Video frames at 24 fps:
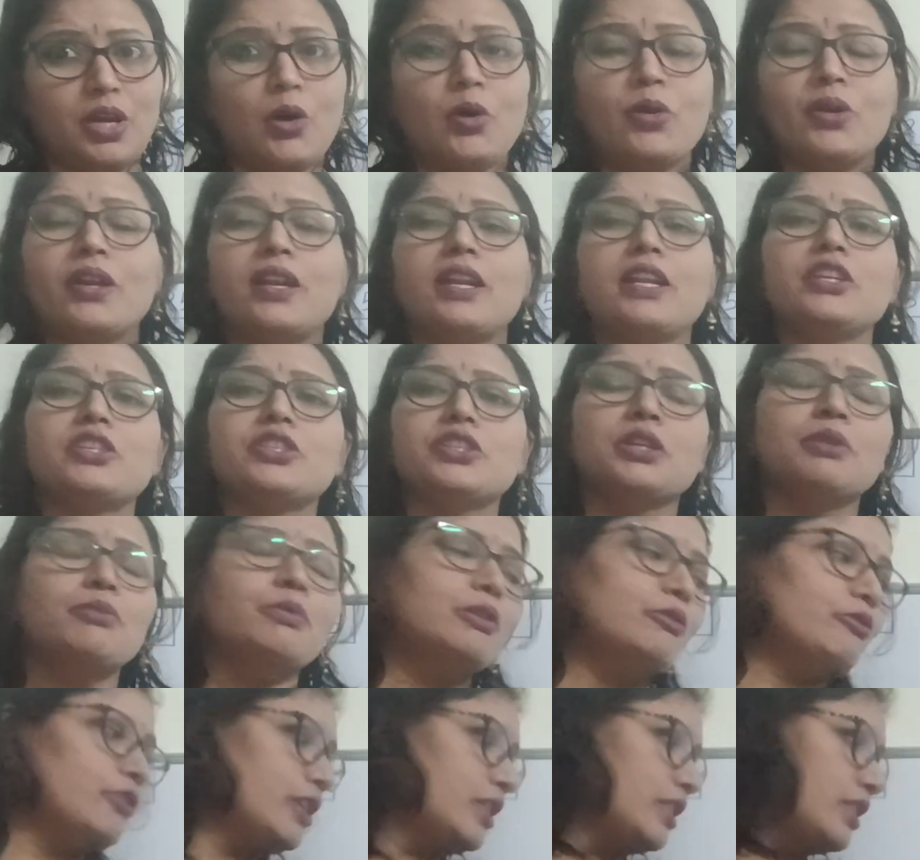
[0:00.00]
our relation
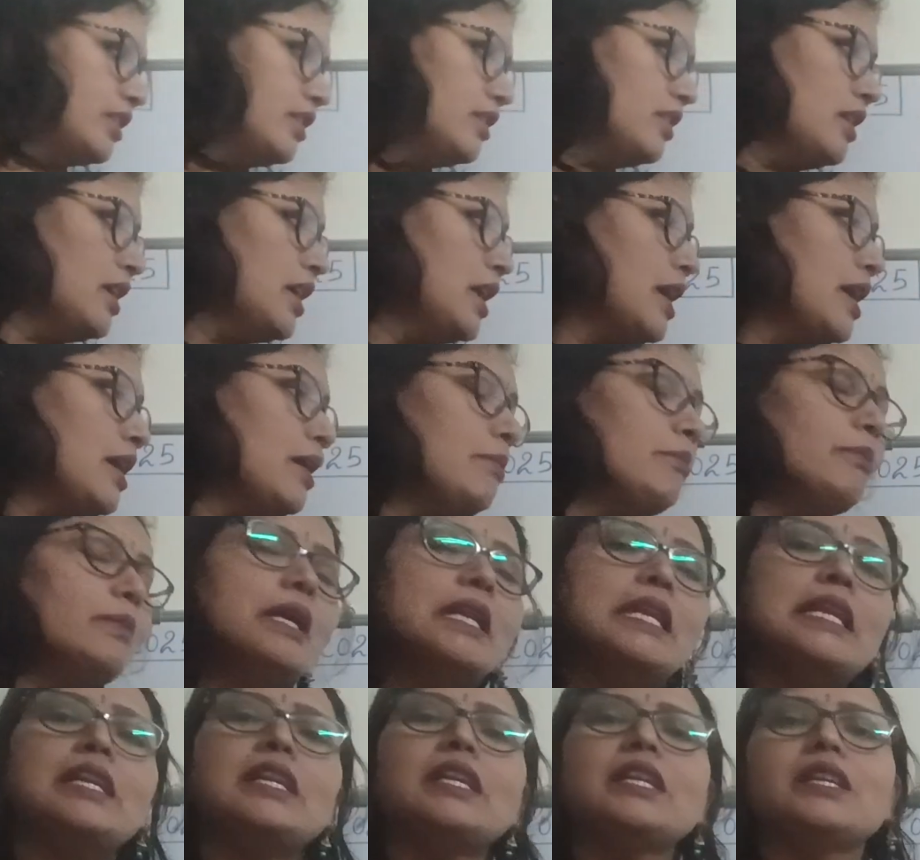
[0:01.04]
between the
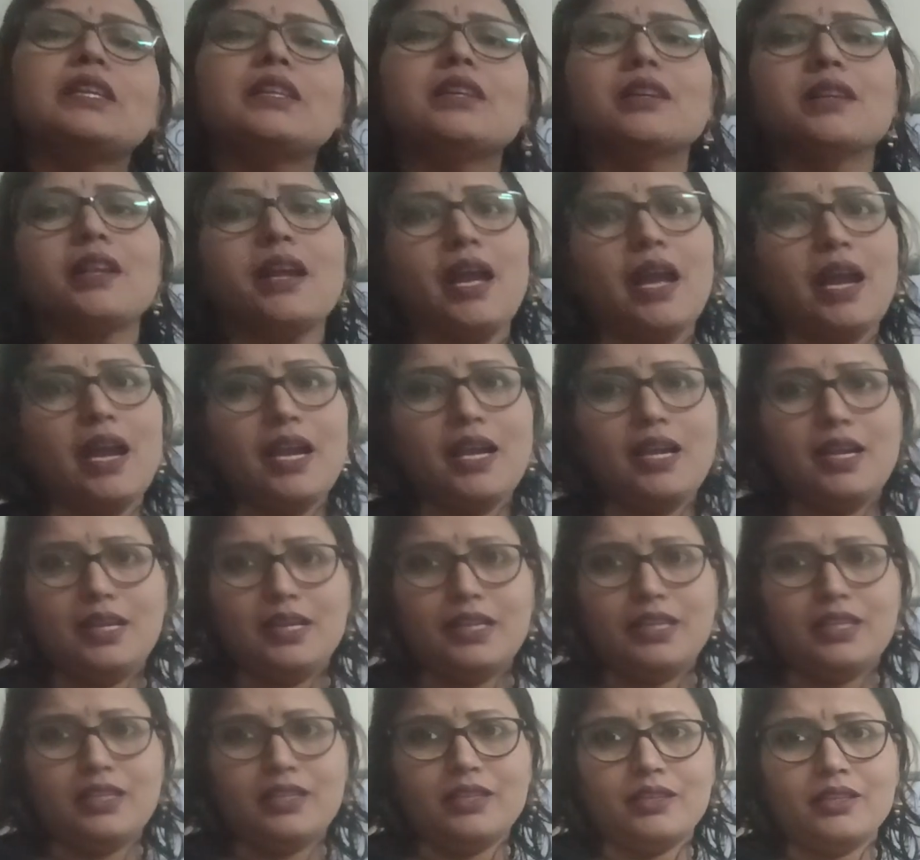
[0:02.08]
milliliter and
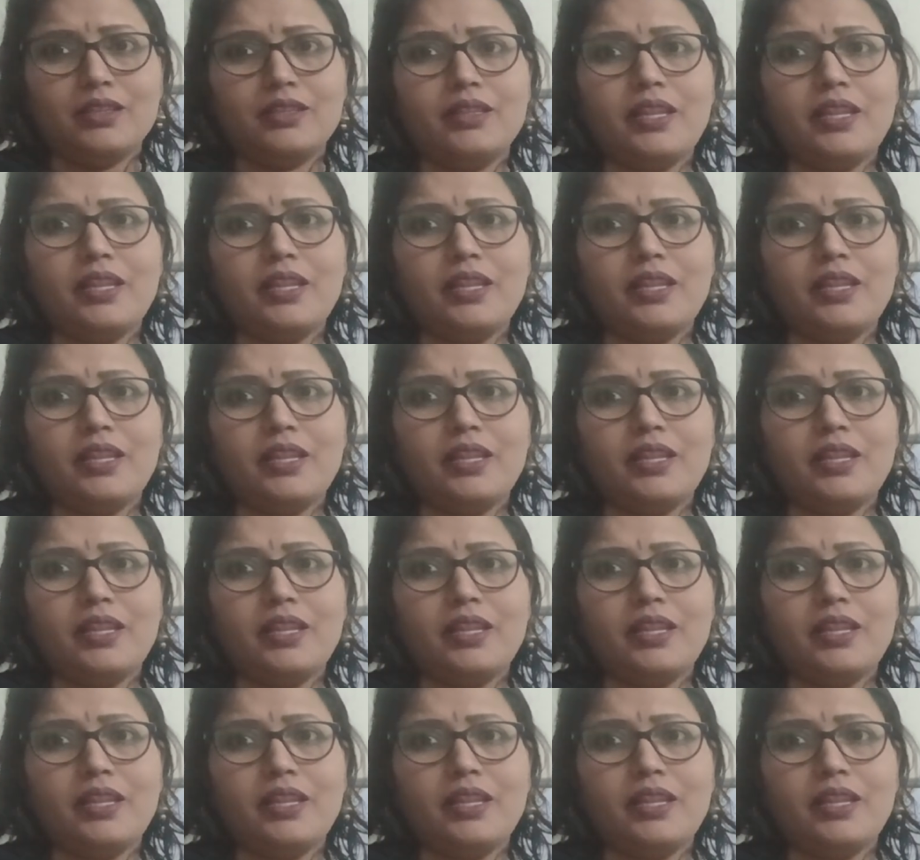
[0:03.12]
liter.